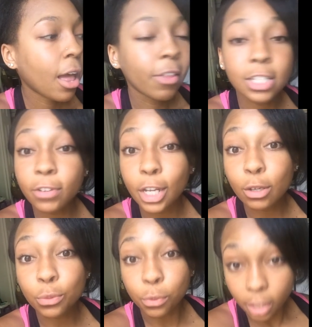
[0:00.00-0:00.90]
This video
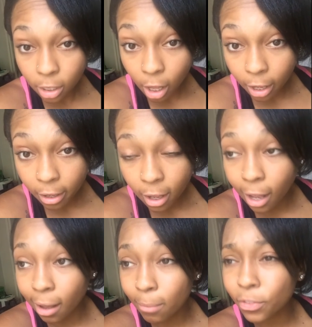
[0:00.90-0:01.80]
is really long.
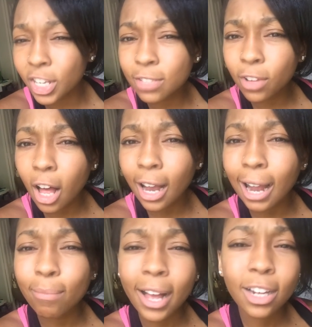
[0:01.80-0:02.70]
This vlog,
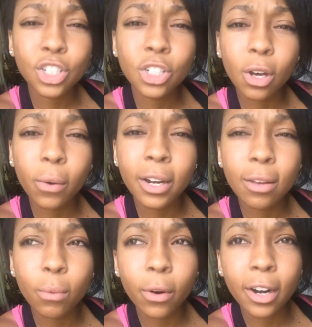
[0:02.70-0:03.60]
I'm not gonna show
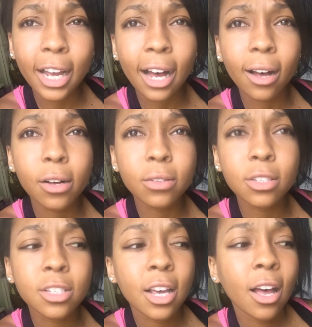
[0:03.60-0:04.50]
any
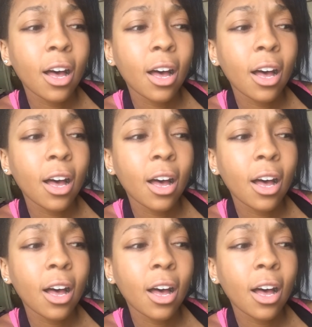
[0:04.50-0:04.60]
workouts.